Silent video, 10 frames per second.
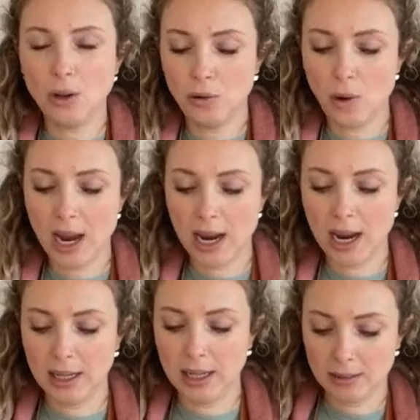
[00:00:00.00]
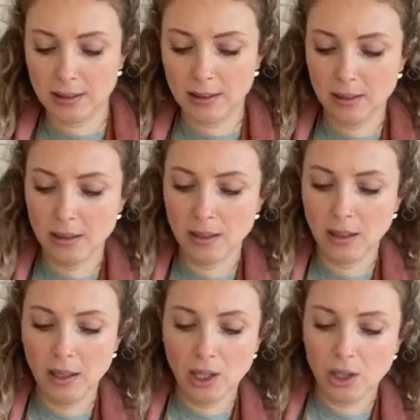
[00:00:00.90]
of your hands.
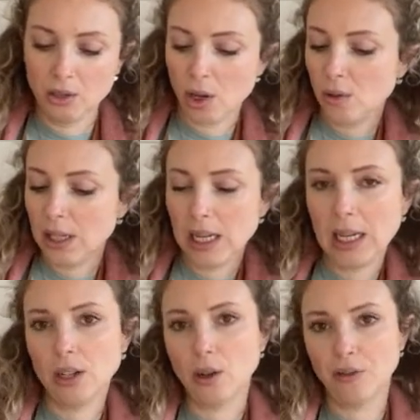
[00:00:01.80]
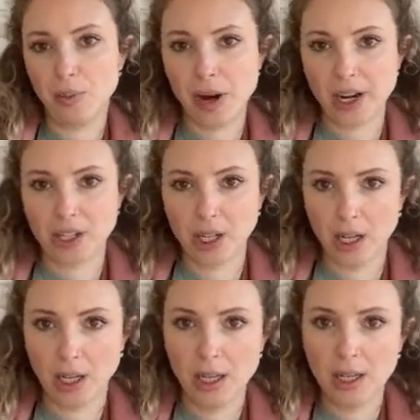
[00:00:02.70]
You don't need a lot of
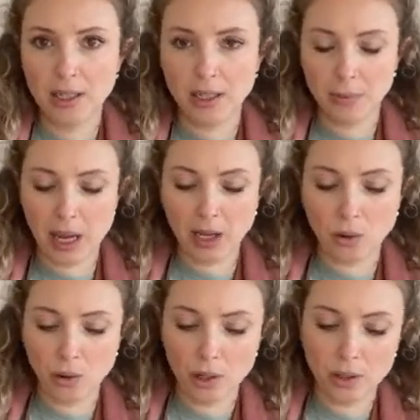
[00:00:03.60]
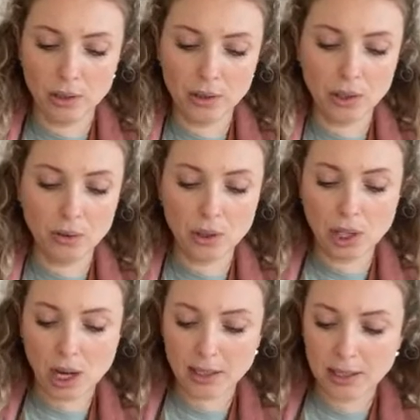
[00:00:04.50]
pressure to make coils, you
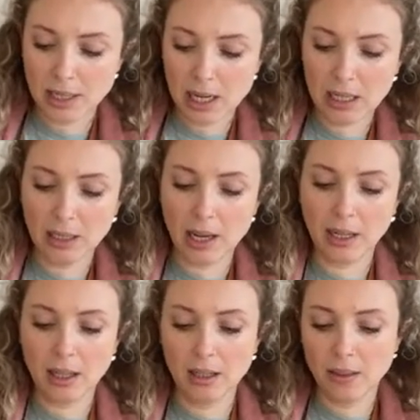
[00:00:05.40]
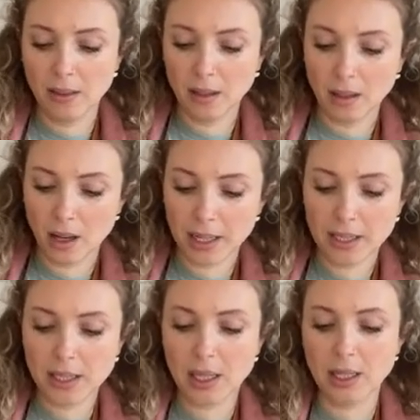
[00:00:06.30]
just need like the
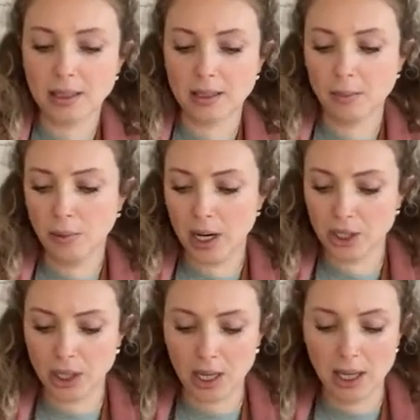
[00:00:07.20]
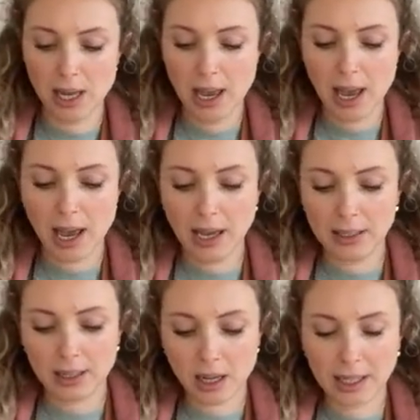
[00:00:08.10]
lightest pressure.
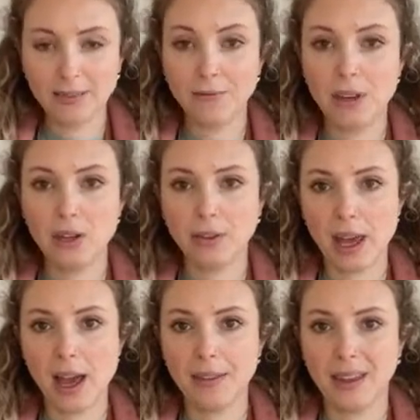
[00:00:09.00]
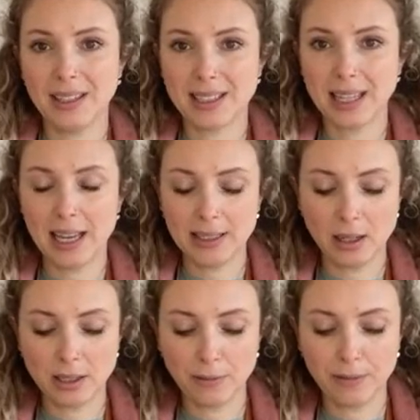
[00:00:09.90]
And I can feel there that this clay is
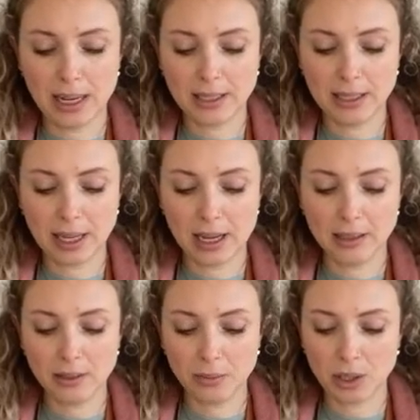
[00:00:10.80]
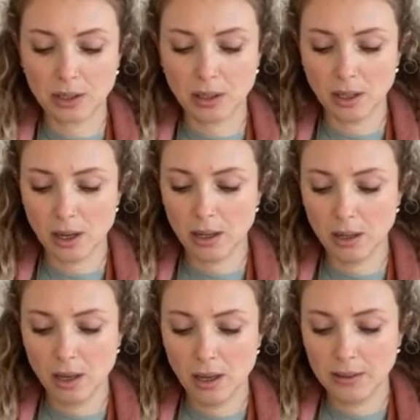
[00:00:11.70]
starting to flatten again, so I'm just gonna
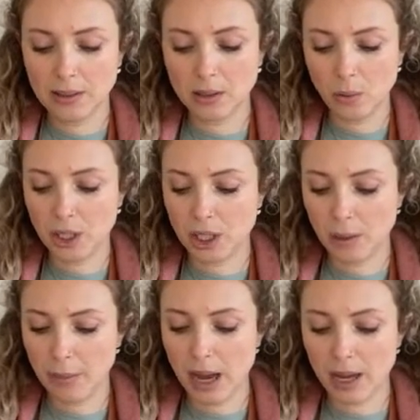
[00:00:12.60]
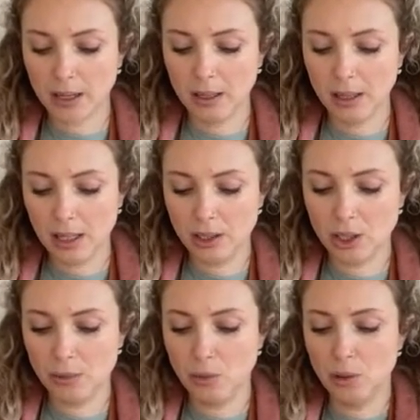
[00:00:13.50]
squish it back
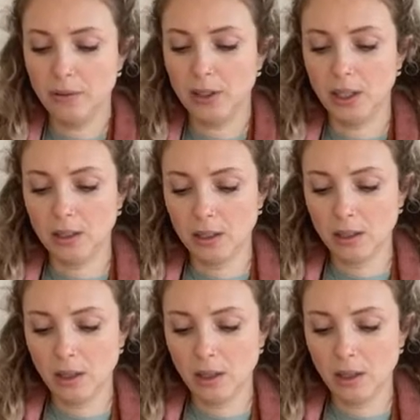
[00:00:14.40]
into more of a